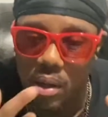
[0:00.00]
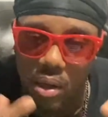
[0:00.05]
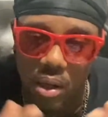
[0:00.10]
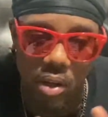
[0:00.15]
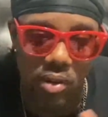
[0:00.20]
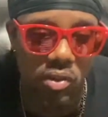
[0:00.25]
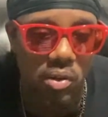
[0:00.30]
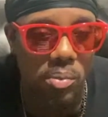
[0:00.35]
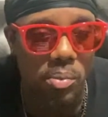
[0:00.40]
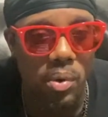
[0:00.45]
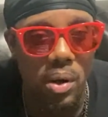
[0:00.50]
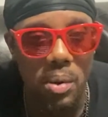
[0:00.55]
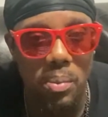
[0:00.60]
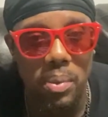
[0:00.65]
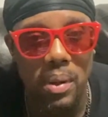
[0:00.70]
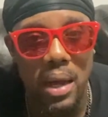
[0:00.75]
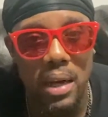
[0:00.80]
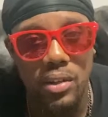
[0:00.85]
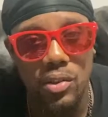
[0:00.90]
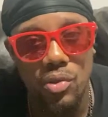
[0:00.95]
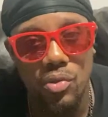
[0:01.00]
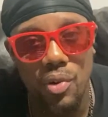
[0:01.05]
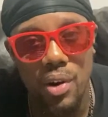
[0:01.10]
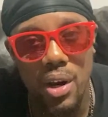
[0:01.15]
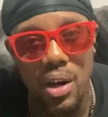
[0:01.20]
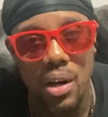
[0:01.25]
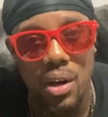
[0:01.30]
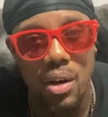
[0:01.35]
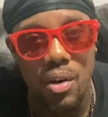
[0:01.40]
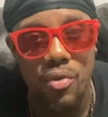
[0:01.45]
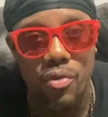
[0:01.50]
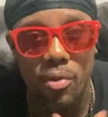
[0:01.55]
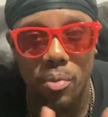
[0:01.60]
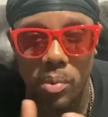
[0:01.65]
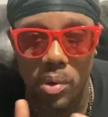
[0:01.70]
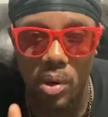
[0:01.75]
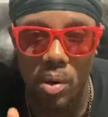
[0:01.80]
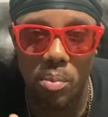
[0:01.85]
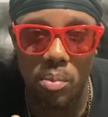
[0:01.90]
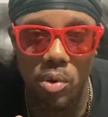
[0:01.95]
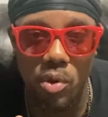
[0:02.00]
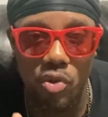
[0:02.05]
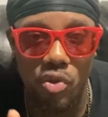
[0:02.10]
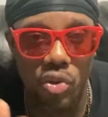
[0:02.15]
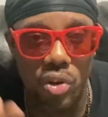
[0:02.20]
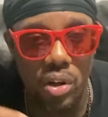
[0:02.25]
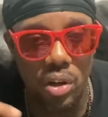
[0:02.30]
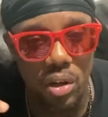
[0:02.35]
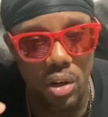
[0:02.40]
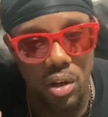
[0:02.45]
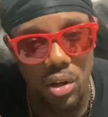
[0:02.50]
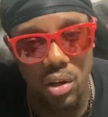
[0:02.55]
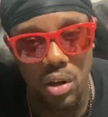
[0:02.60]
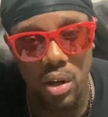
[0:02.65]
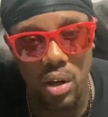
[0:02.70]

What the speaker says: It's your boy Black Trey from Your Music, Your